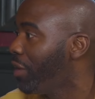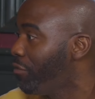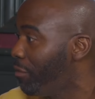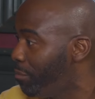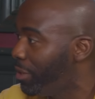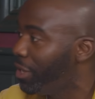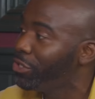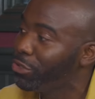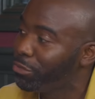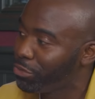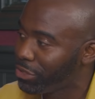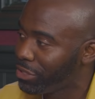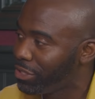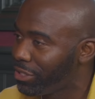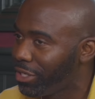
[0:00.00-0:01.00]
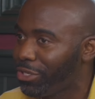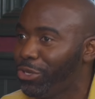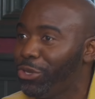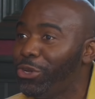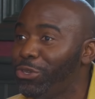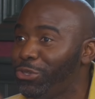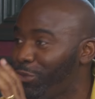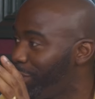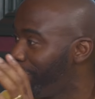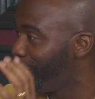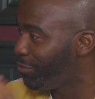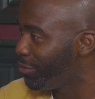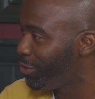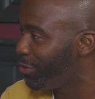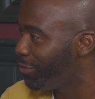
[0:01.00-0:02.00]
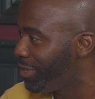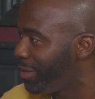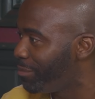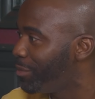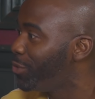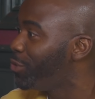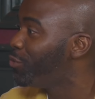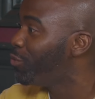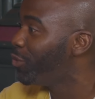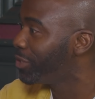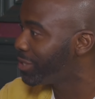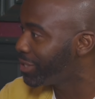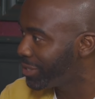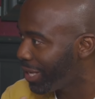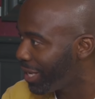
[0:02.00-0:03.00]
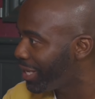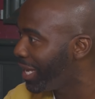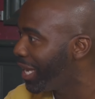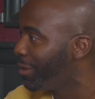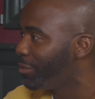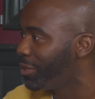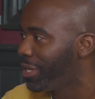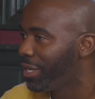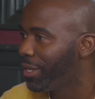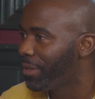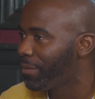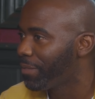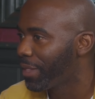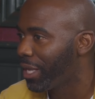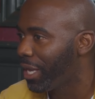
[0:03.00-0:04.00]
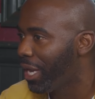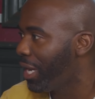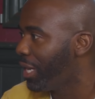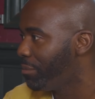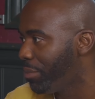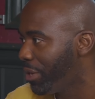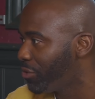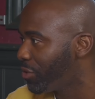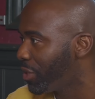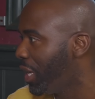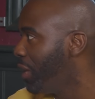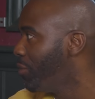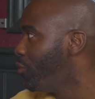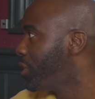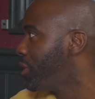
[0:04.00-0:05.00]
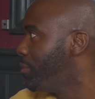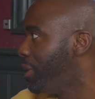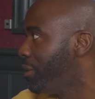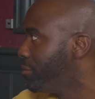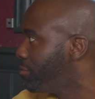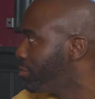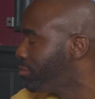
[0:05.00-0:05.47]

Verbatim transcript: every yeah. player in your position, mm. you get a video of them, you yeah. watch their game. Yeah. I had Patrick, I watched about